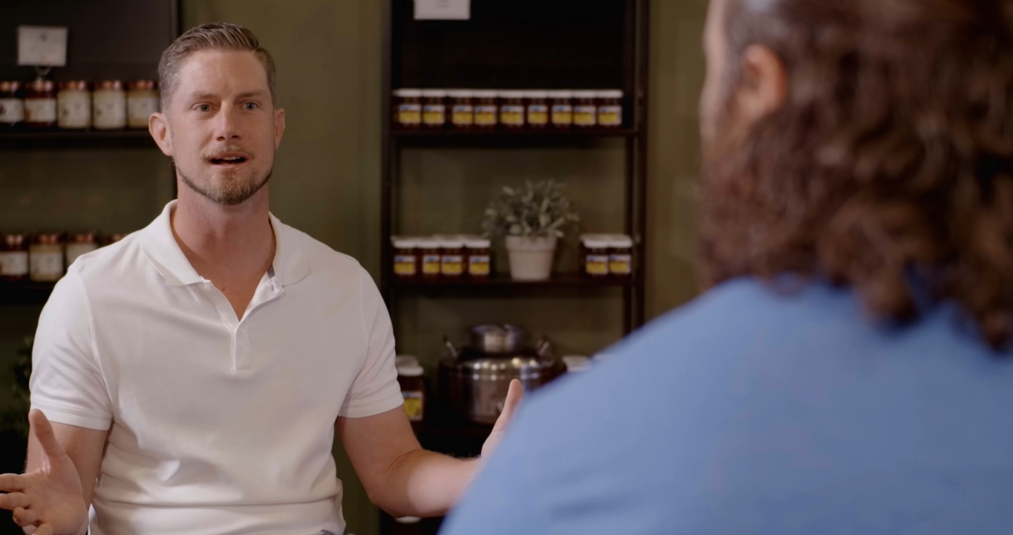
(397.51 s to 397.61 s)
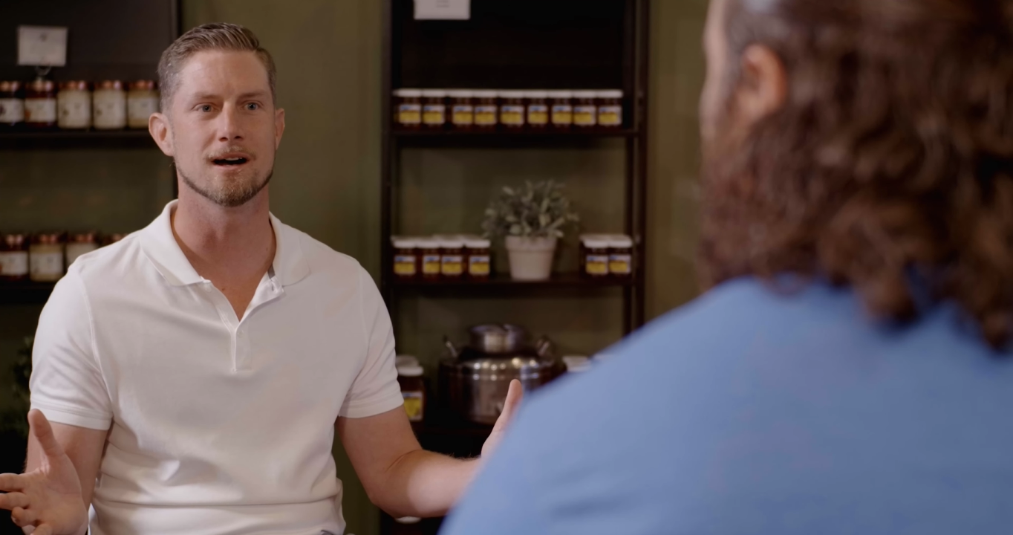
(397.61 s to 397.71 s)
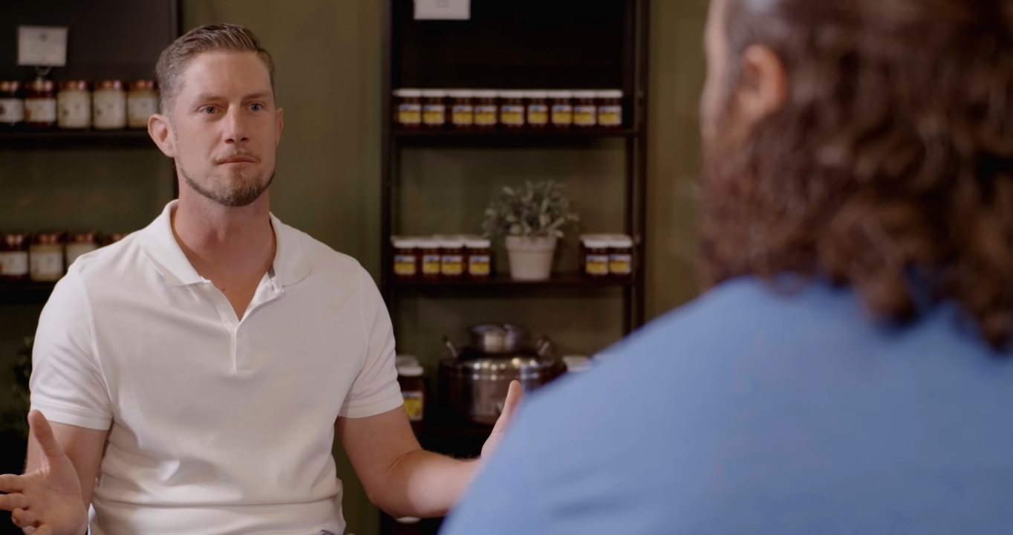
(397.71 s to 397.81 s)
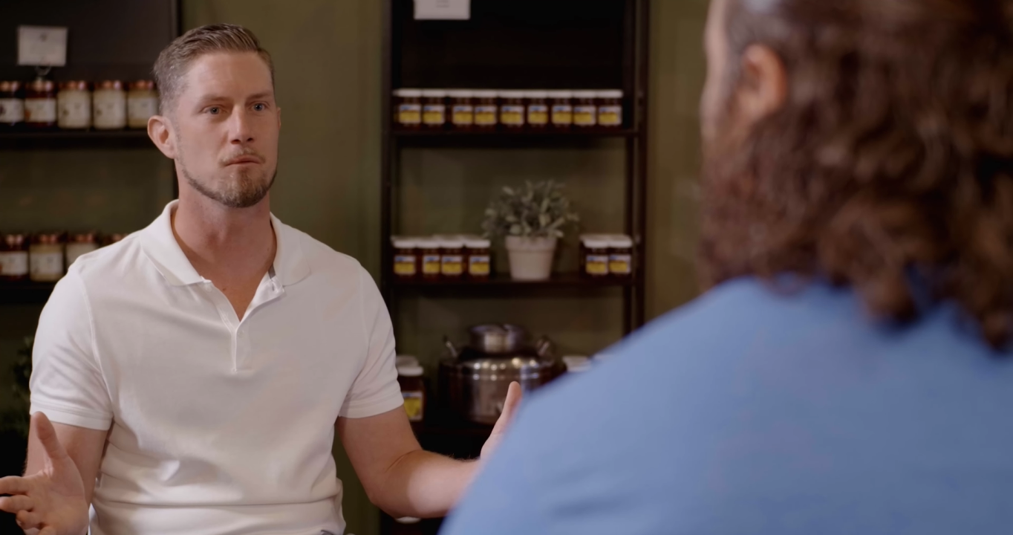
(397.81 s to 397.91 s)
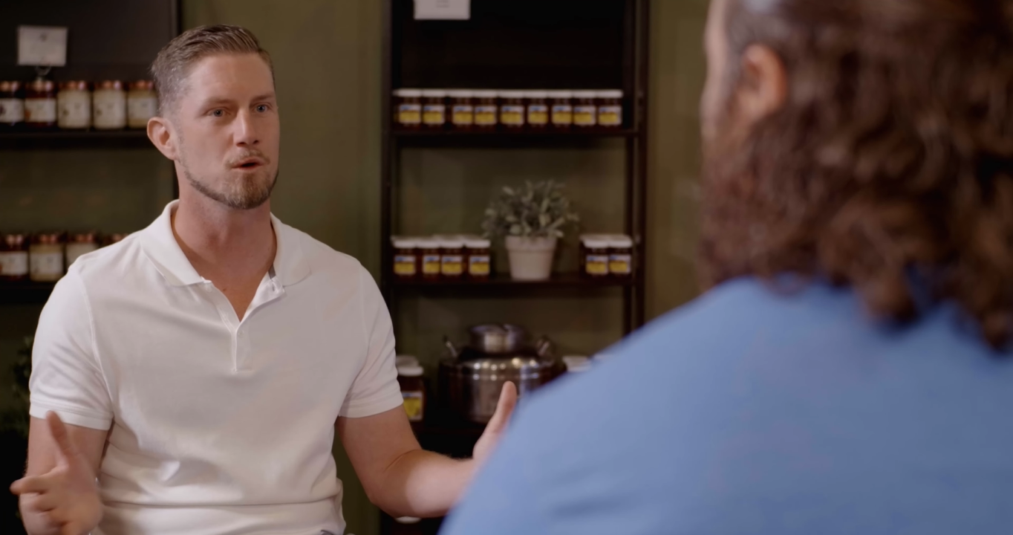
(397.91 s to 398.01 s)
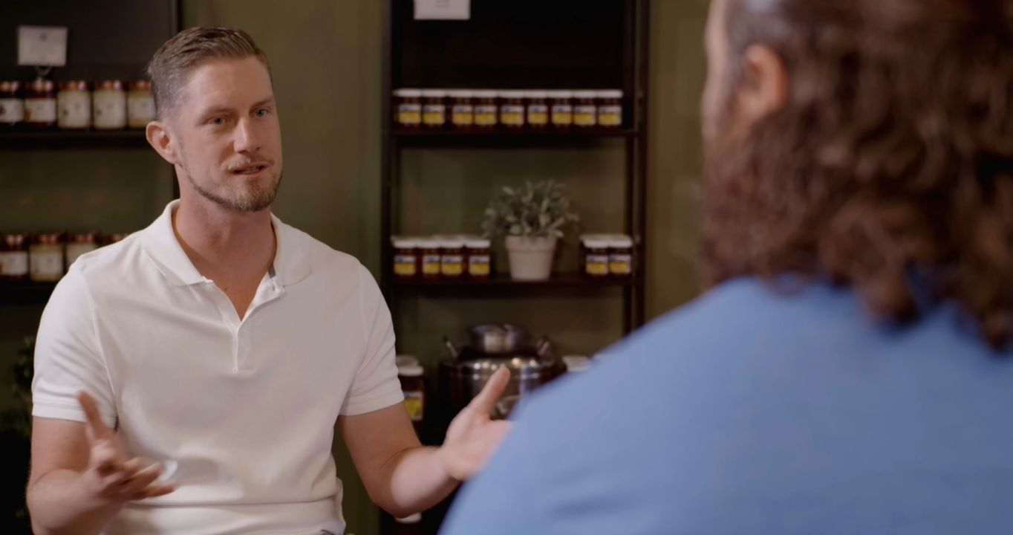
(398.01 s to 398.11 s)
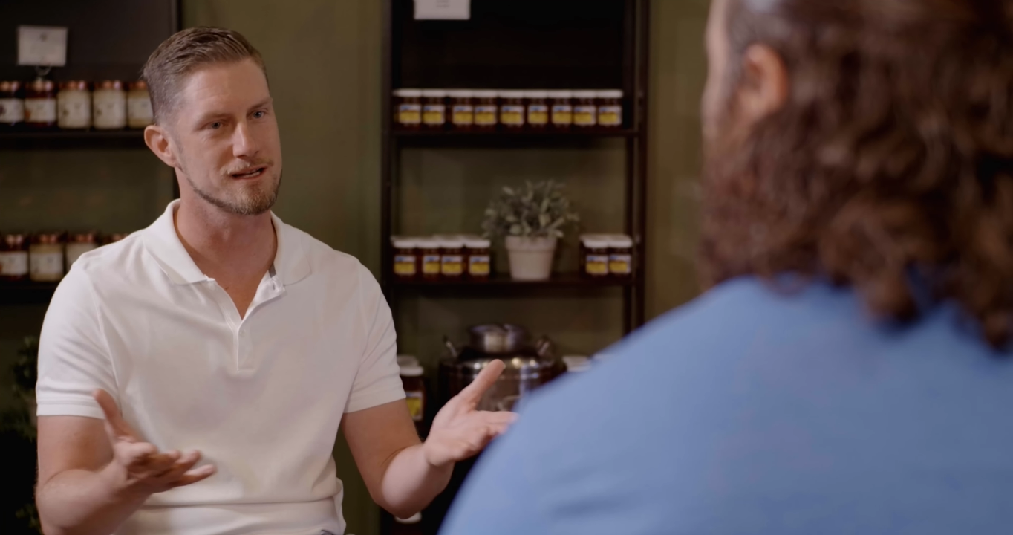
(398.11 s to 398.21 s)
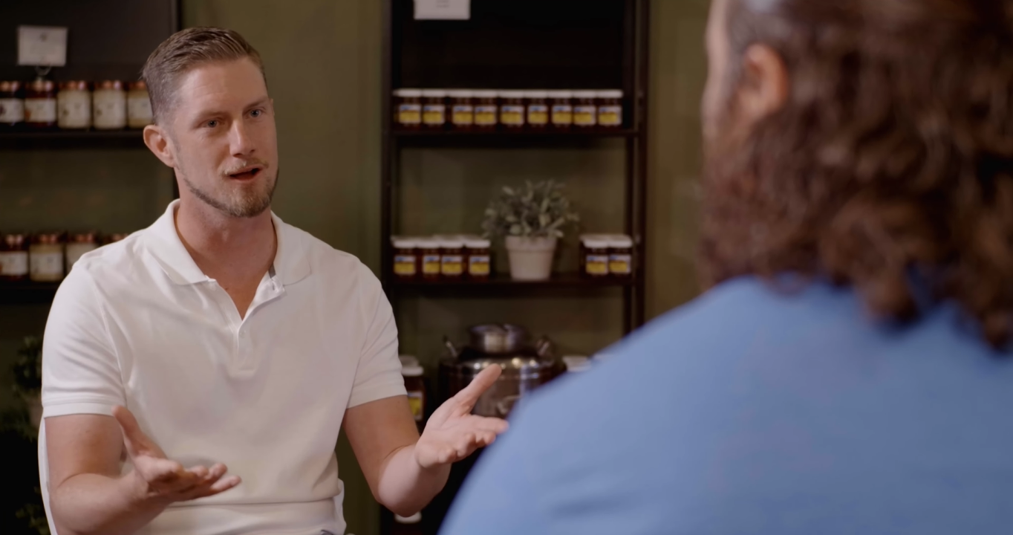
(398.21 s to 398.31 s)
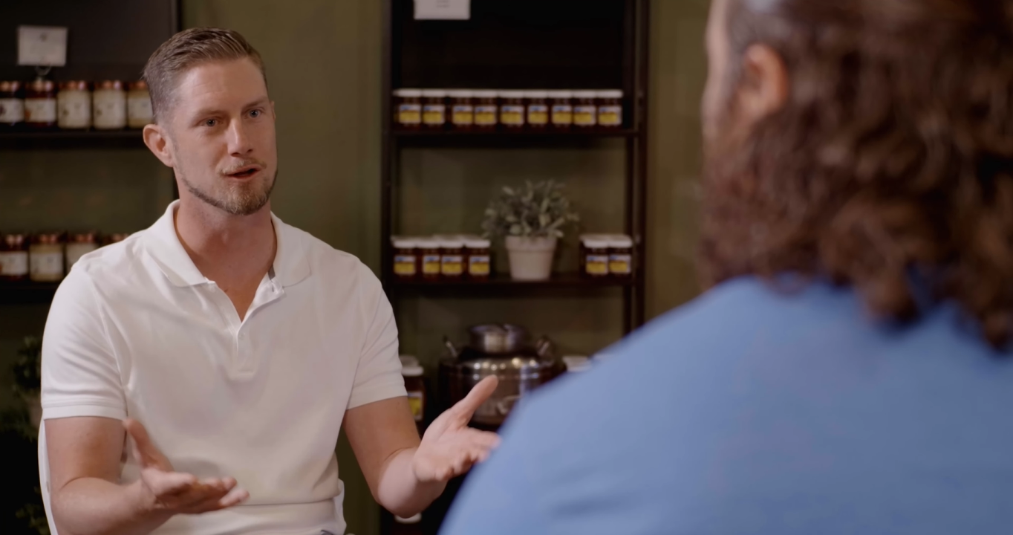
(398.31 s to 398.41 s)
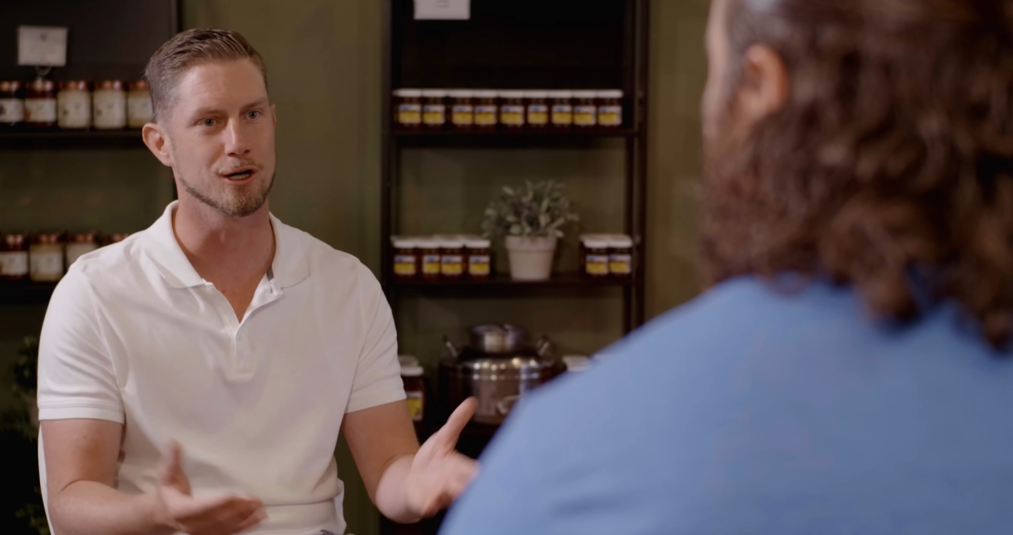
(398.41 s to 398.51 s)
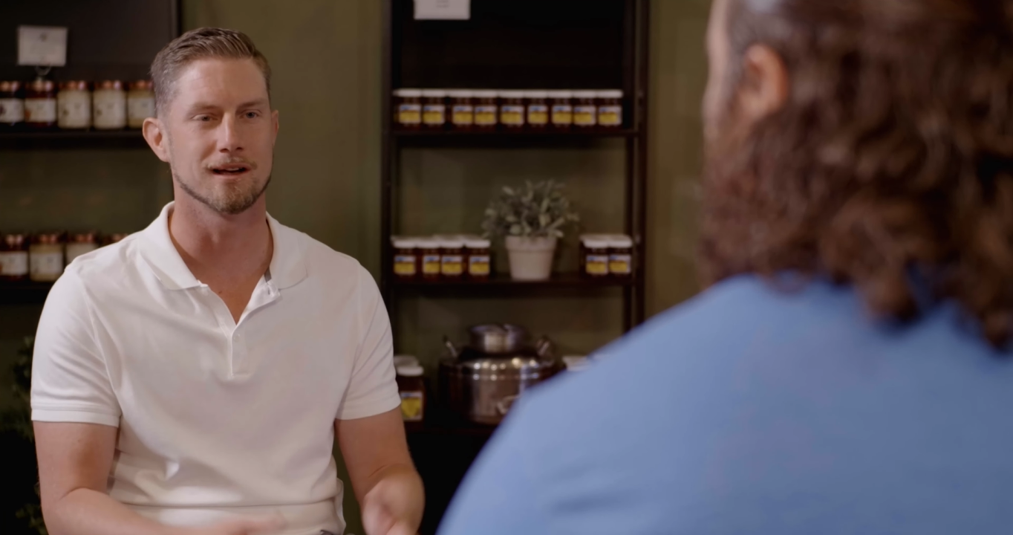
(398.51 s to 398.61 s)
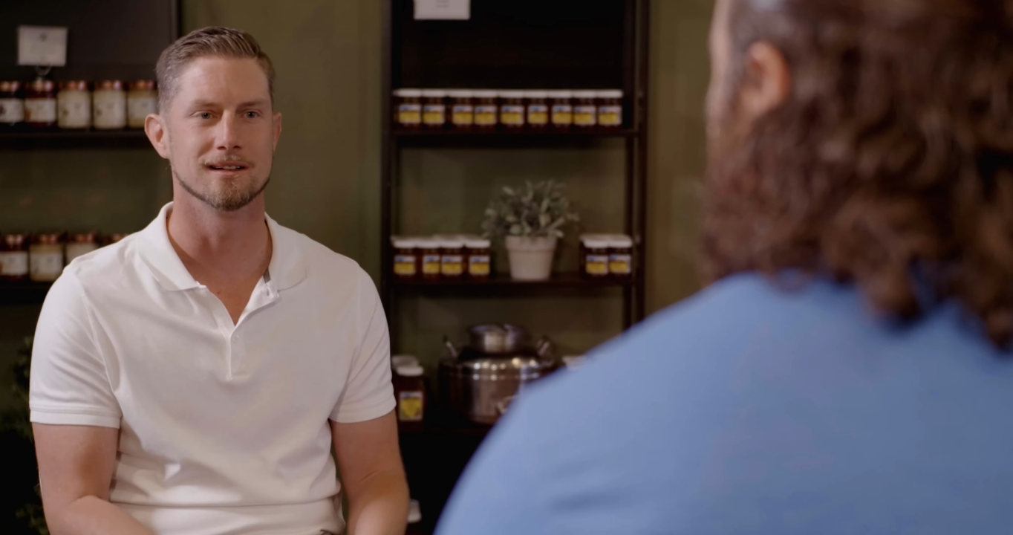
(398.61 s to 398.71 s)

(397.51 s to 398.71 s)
up. What's the outlook?